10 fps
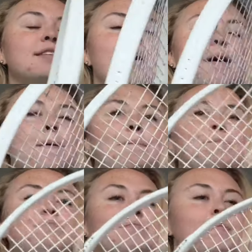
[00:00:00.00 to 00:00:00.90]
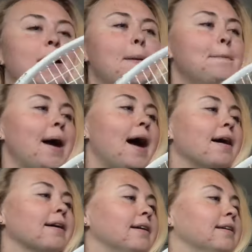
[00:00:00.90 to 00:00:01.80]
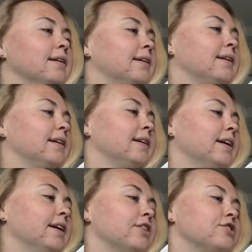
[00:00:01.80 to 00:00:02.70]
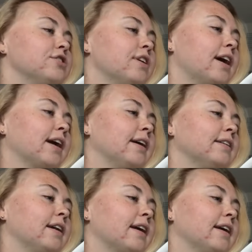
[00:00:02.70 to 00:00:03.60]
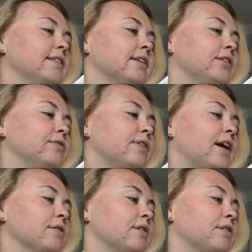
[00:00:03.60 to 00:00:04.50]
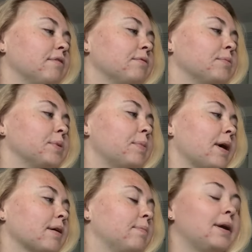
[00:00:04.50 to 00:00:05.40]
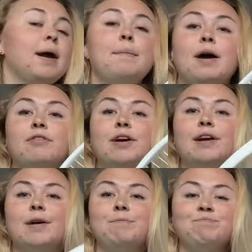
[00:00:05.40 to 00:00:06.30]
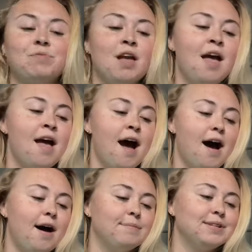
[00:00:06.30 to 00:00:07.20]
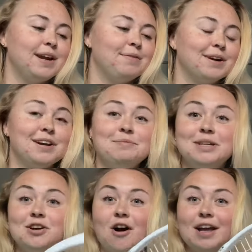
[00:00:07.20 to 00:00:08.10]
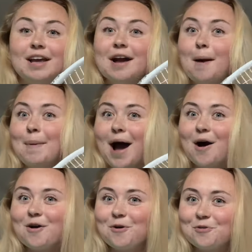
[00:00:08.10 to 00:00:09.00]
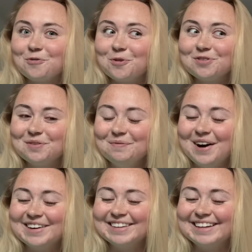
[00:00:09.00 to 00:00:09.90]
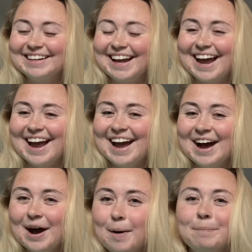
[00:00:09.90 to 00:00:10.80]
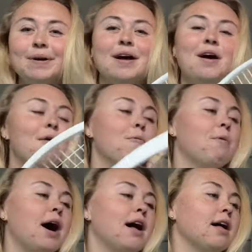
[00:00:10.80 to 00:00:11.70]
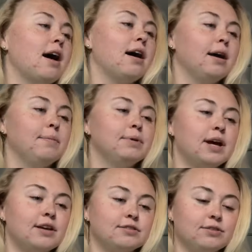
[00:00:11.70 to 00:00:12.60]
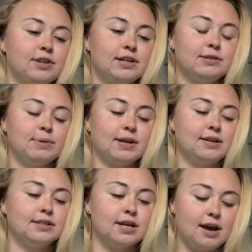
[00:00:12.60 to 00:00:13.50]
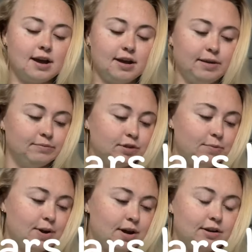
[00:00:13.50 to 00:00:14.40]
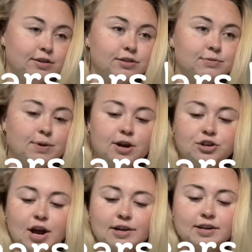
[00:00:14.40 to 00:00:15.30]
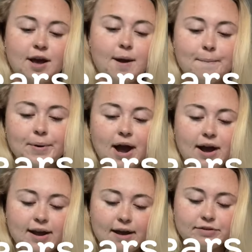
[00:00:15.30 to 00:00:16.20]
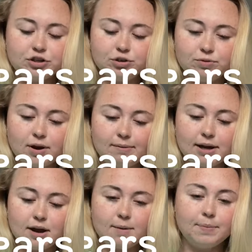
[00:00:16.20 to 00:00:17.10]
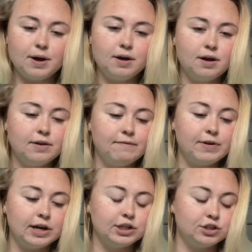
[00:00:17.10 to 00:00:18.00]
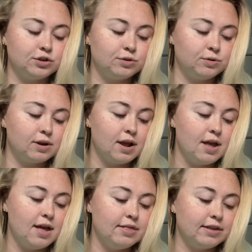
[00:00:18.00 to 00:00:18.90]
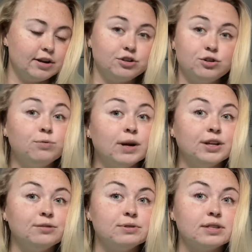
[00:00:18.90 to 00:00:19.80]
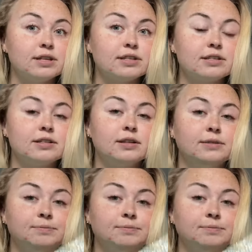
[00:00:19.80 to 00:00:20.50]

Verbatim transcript: Um, but I'm back. Ish. I can't I can't tell you for how long it will be back, but I'm back right now. Um, today we're going to be talking about Coco Rocha Modeling Camp while I bedazzle this because I am so behind on this project, but I have a shoot coming up very soon that I do want to use this